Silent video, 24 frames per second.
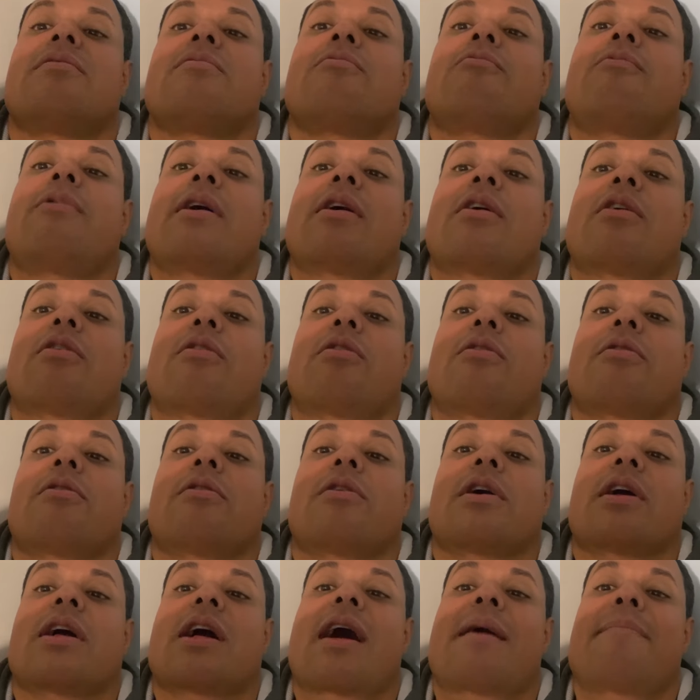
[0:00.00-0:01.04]
will
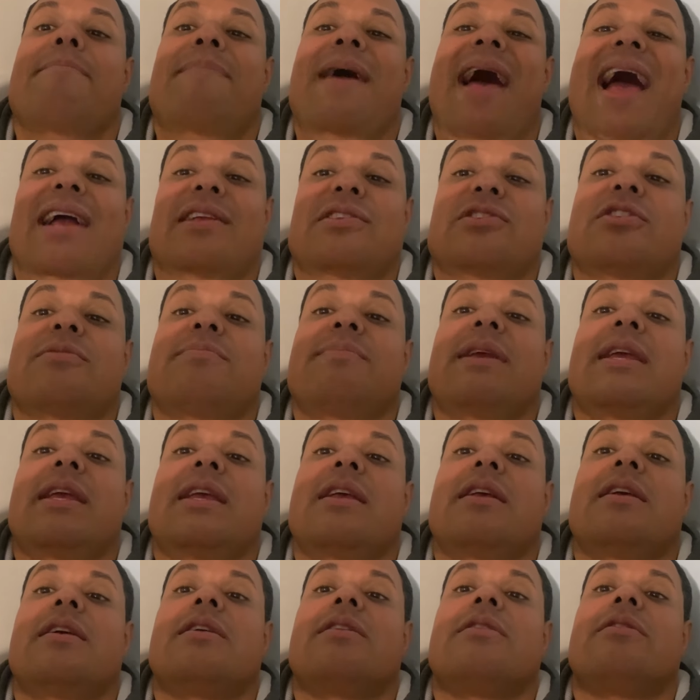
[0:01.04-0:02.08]
come back to me
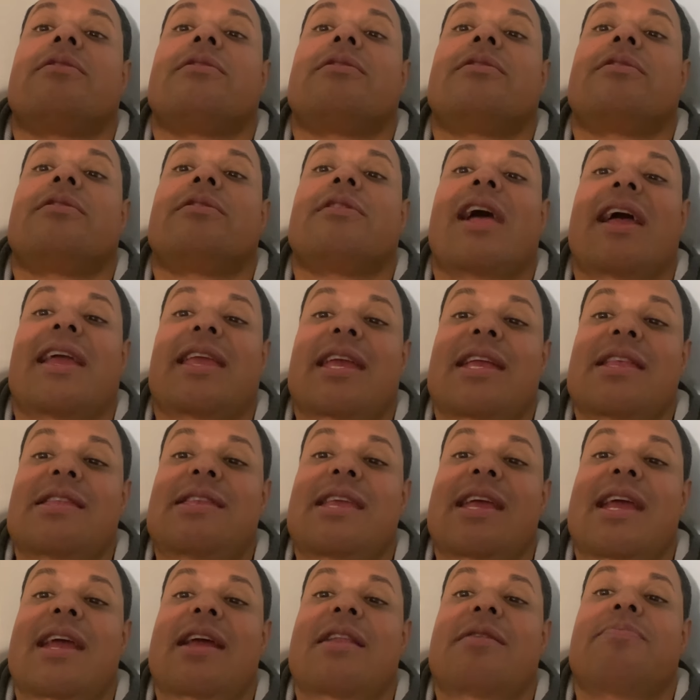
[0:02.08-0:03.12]
like it
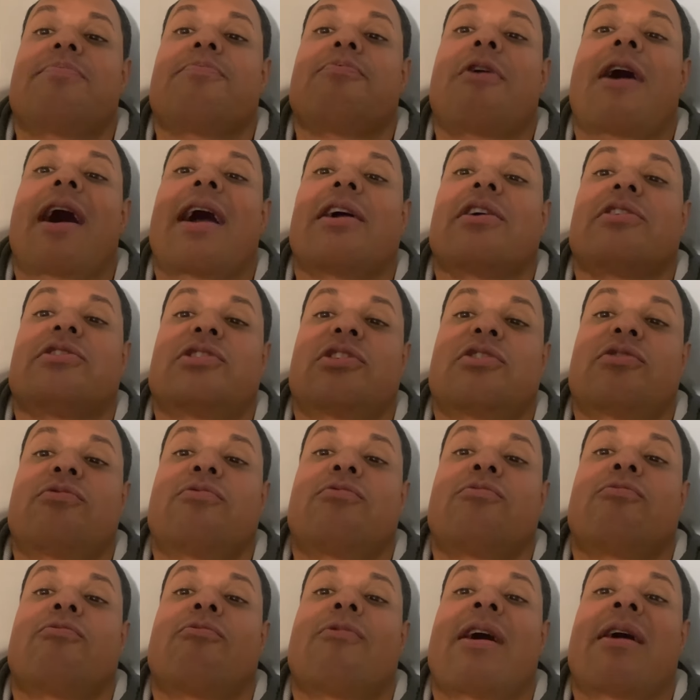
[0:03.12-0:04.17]
did prior to
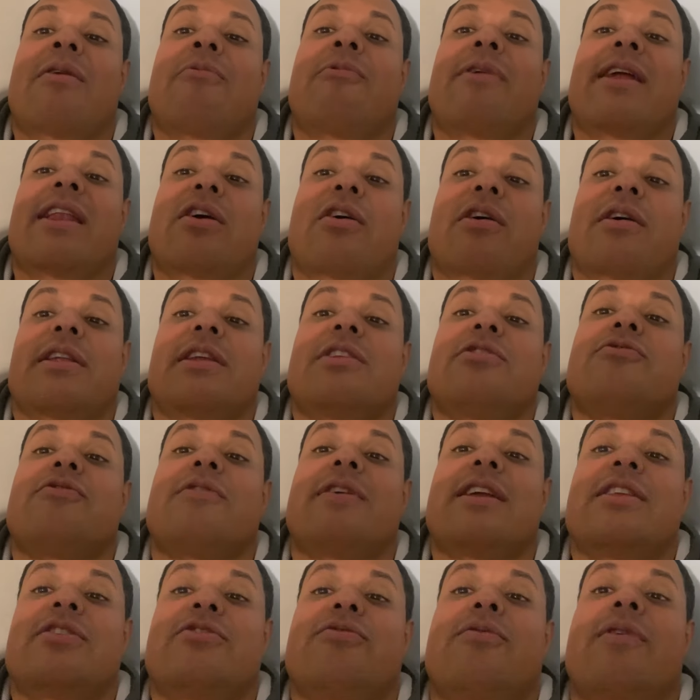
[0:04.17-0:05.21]
what went on in
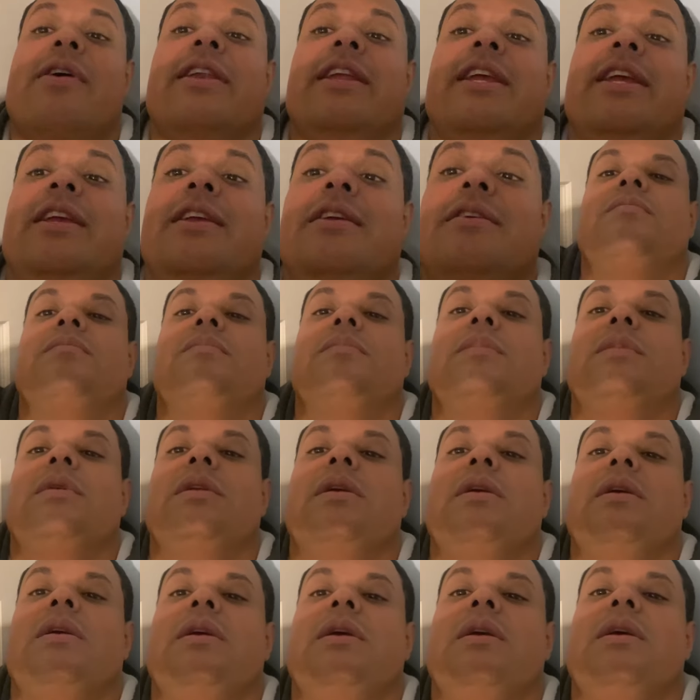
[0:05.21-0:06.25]
2020.
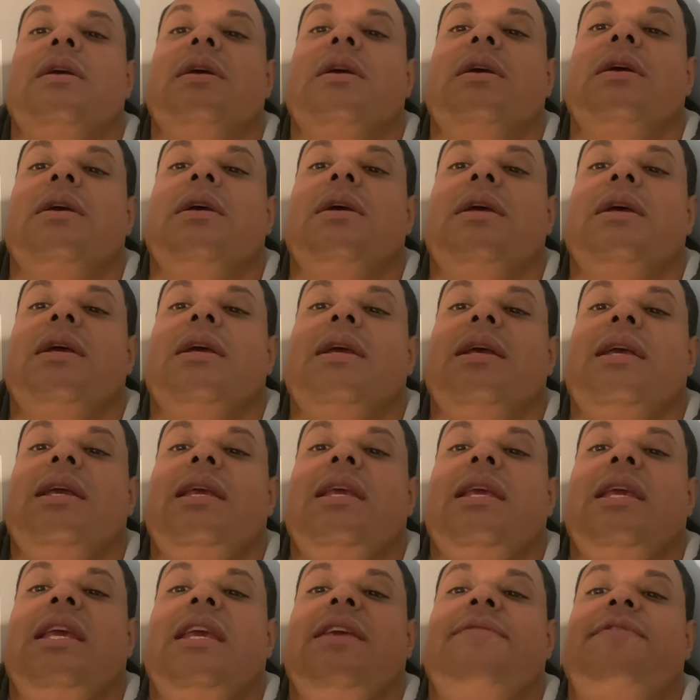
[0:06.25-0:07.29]

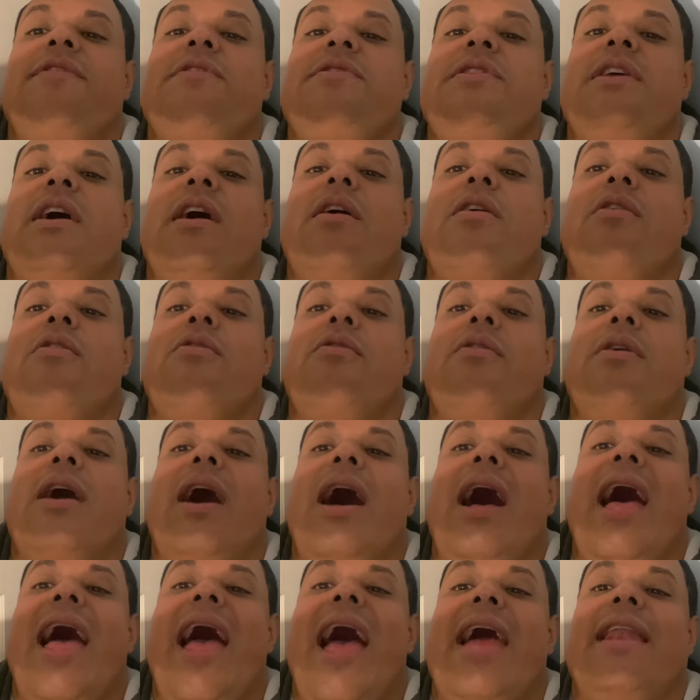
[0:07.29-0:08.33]
Even though
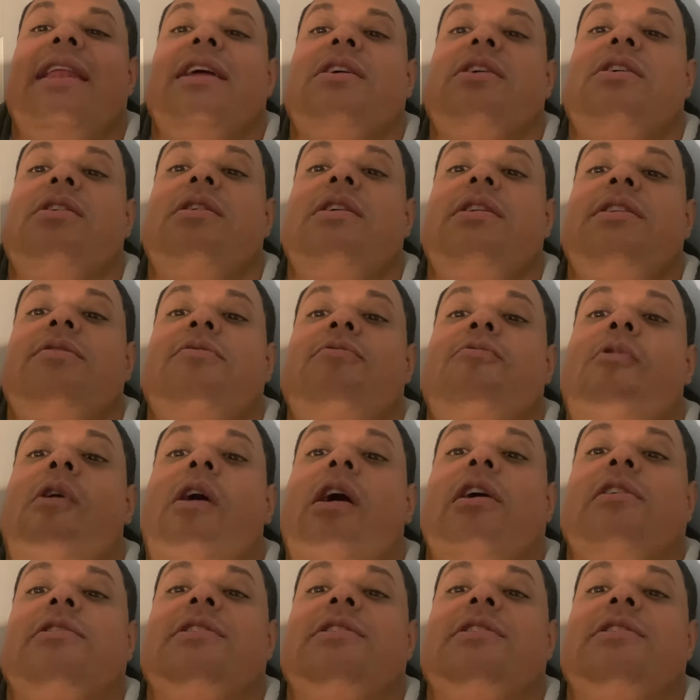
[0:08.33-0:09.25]
I had a good wall